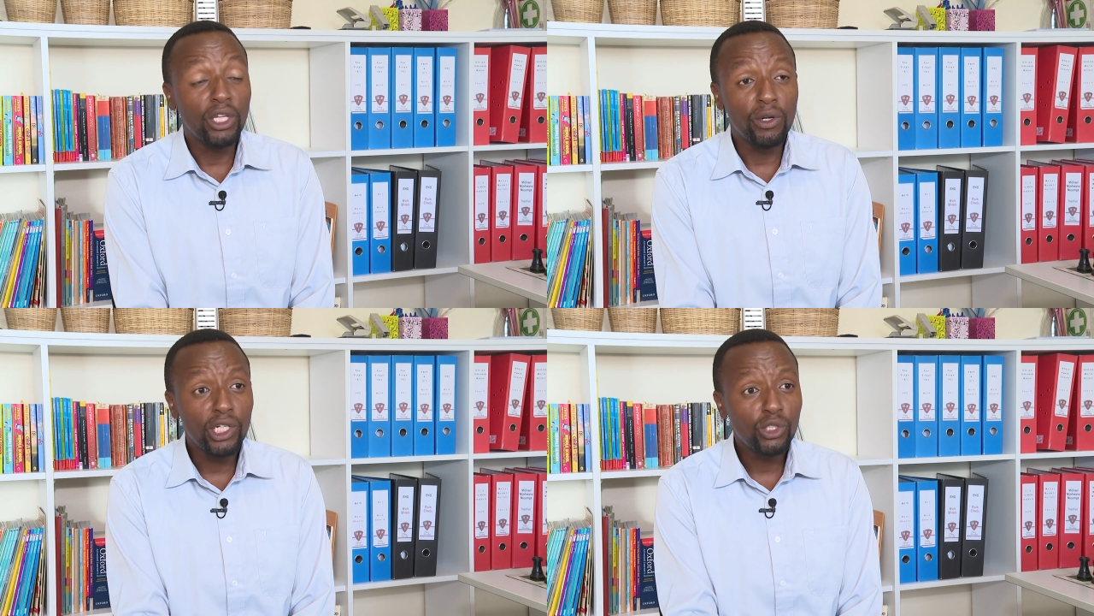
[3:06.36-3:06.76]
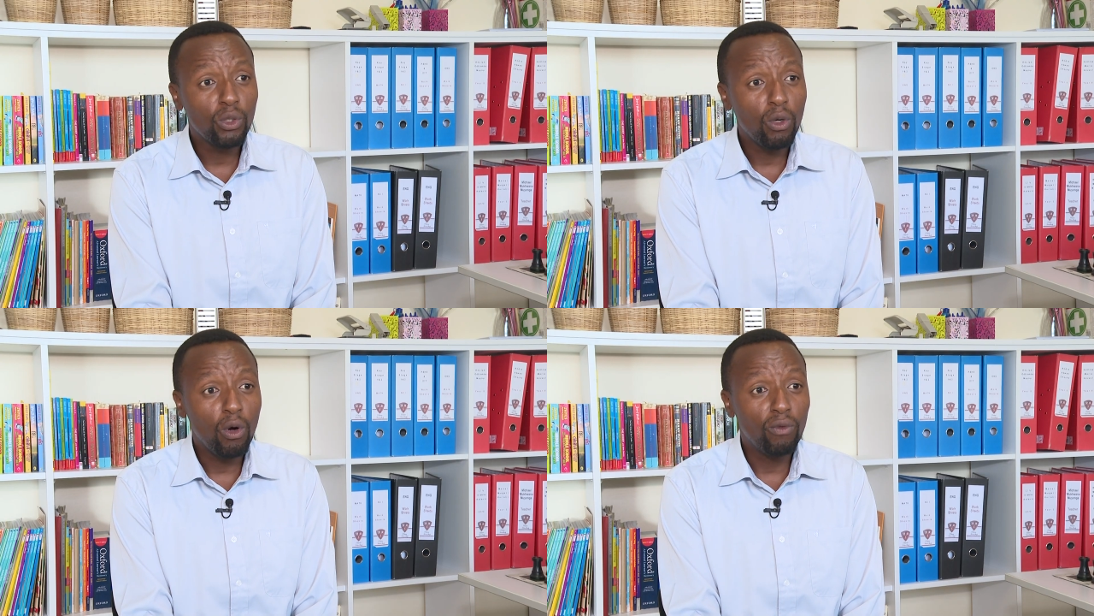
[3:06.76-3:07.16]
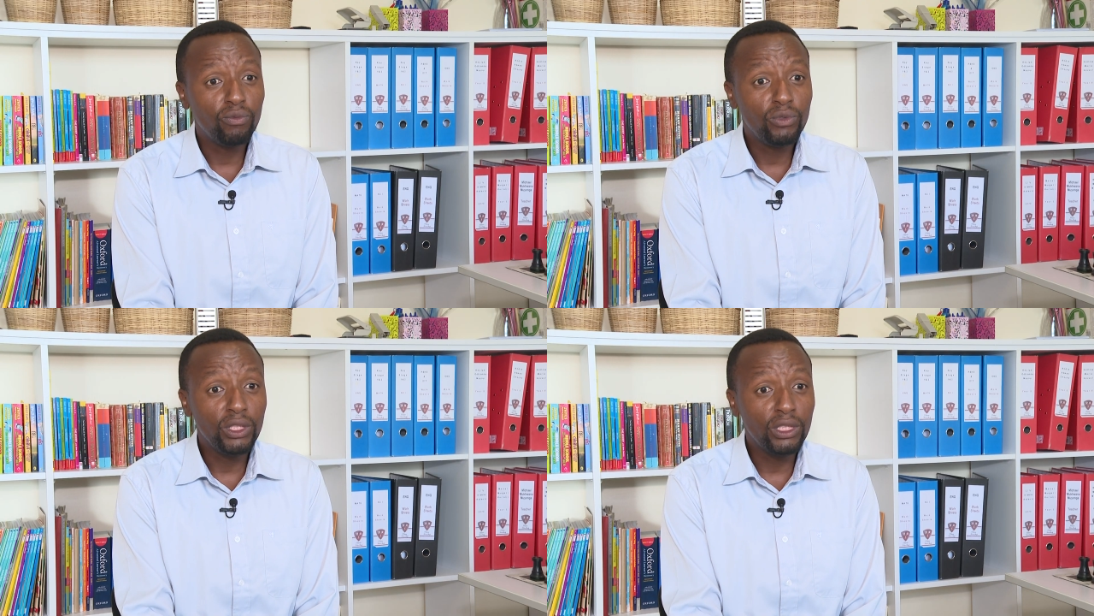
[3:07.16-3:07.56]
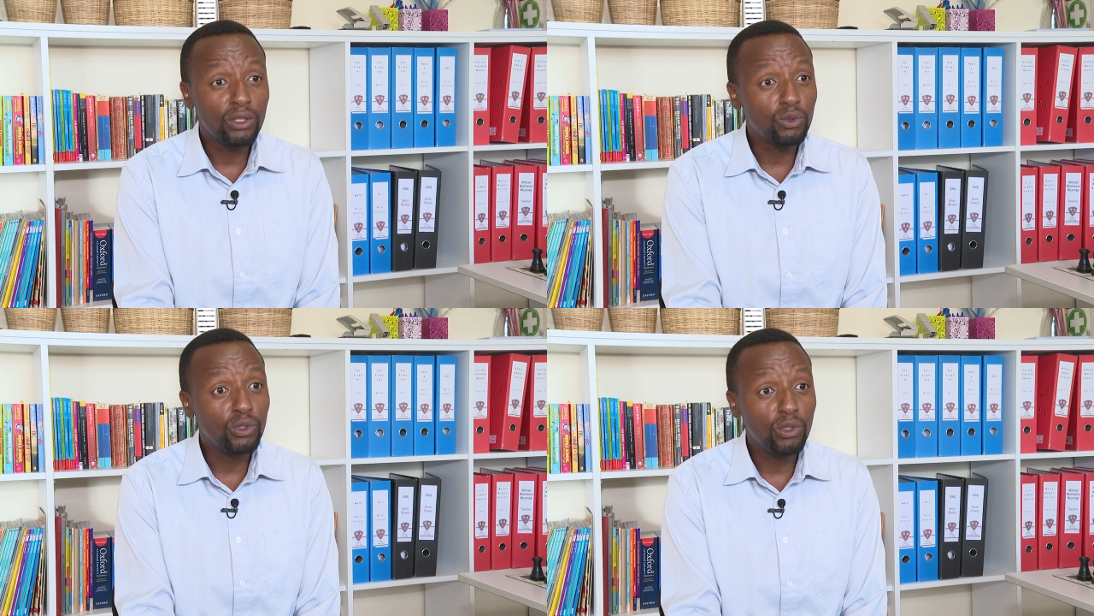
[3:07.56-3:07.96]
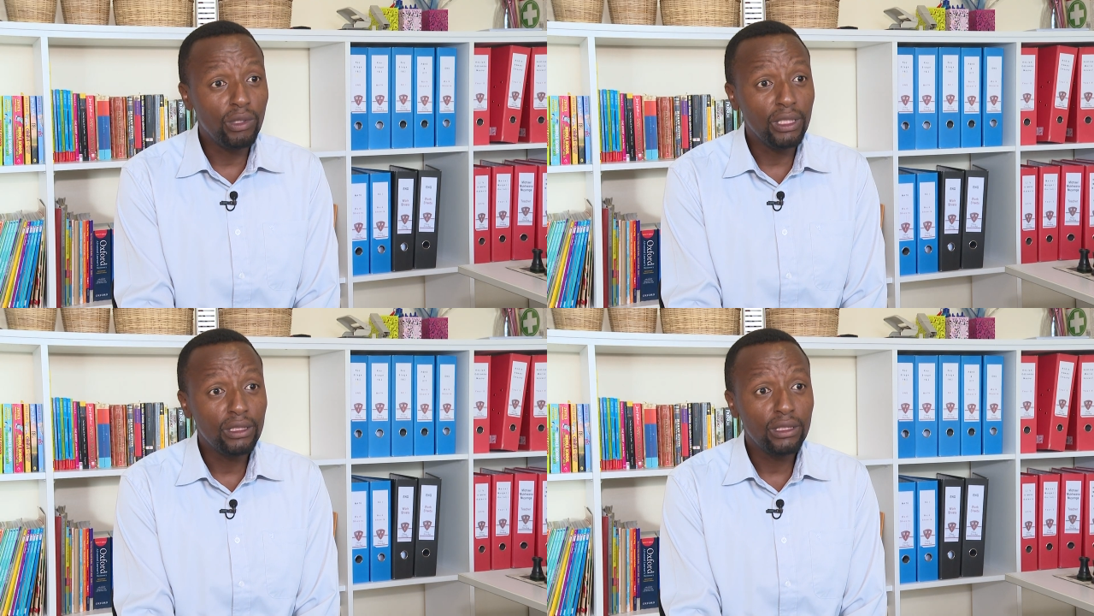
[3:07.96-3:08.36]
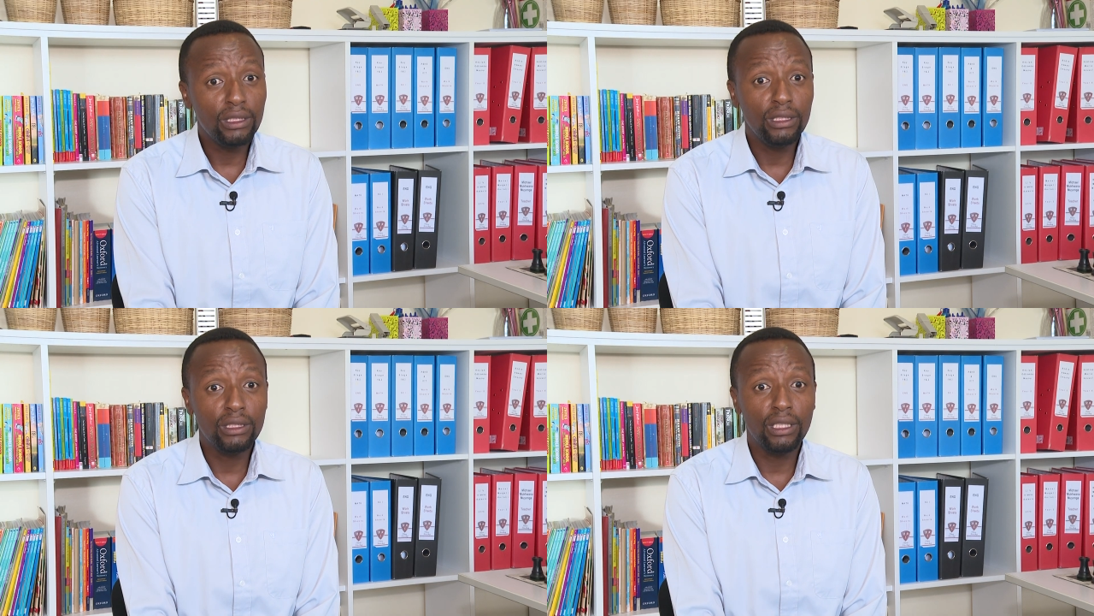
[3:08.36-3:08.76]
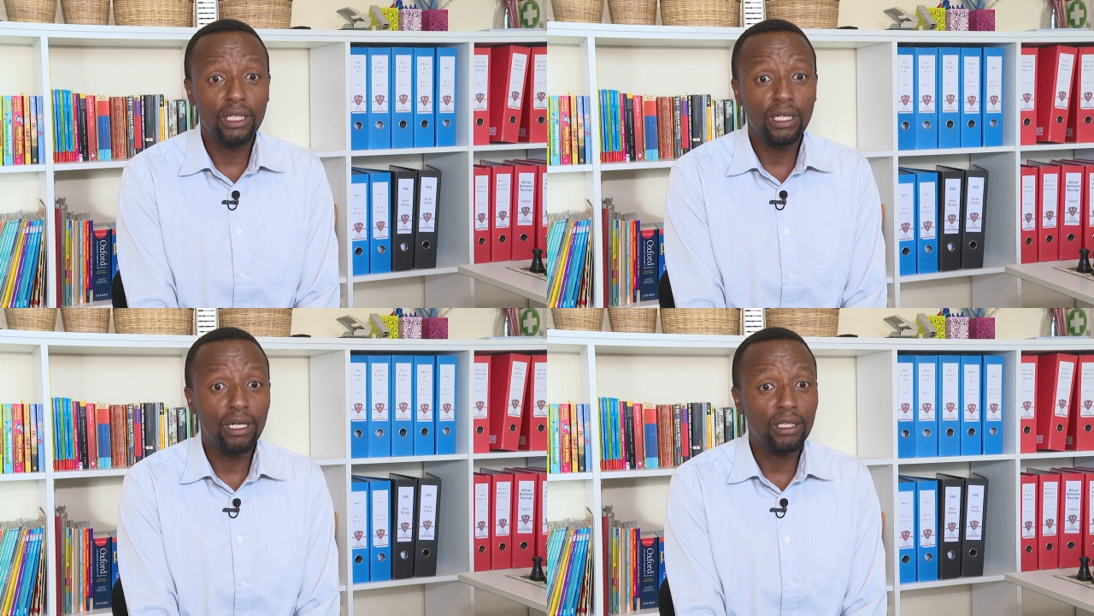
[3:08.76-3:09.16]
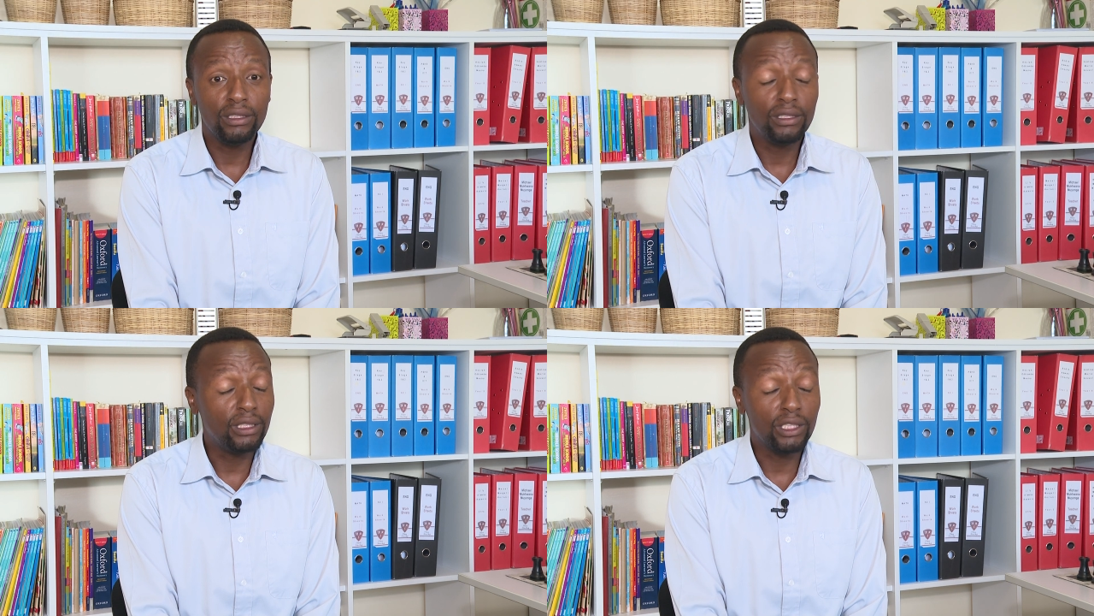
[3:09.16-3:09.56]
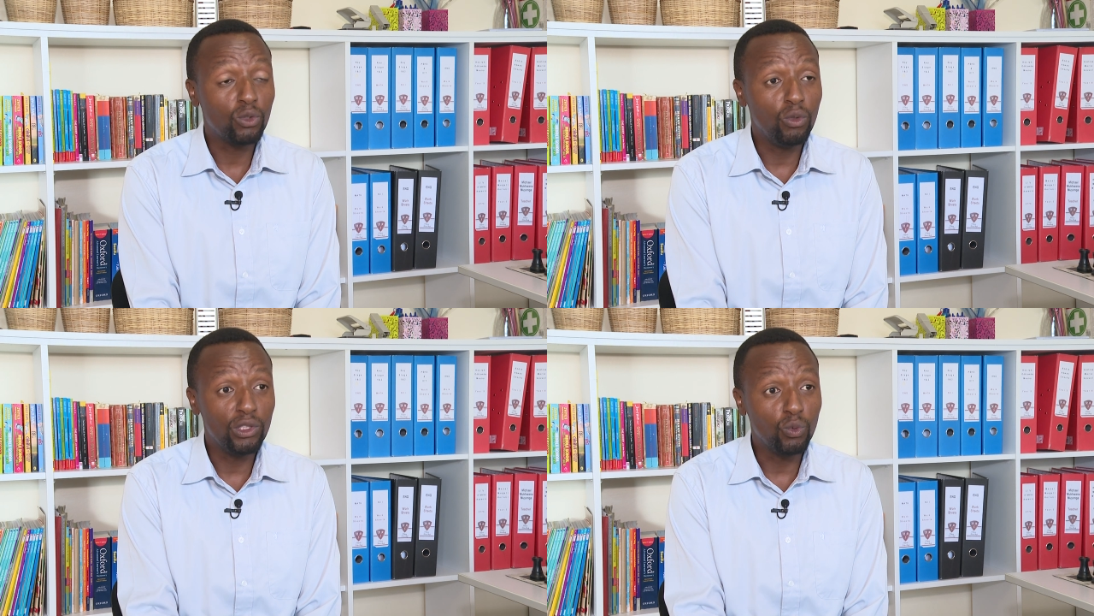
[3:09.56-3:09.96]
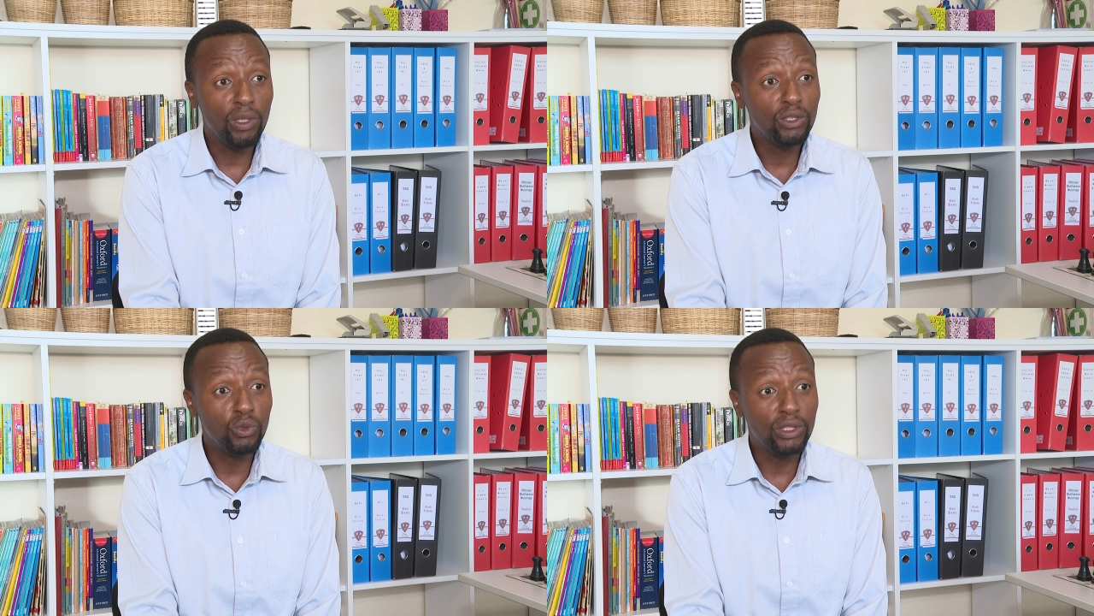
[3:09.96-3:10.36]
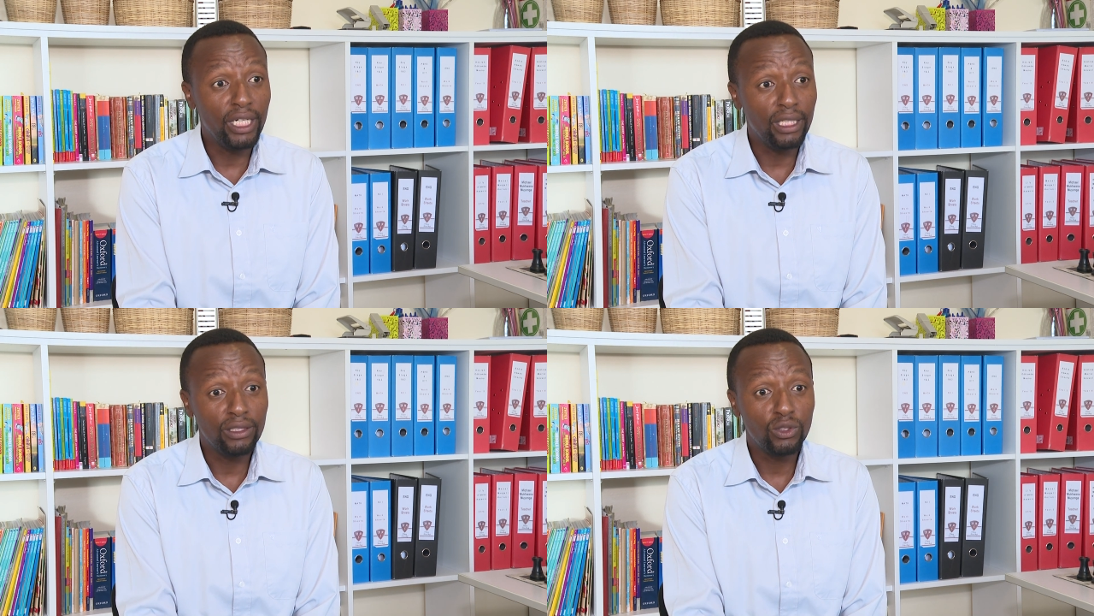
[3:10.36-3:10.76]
The ratio of teacher to student is just good. It's 1 to 10.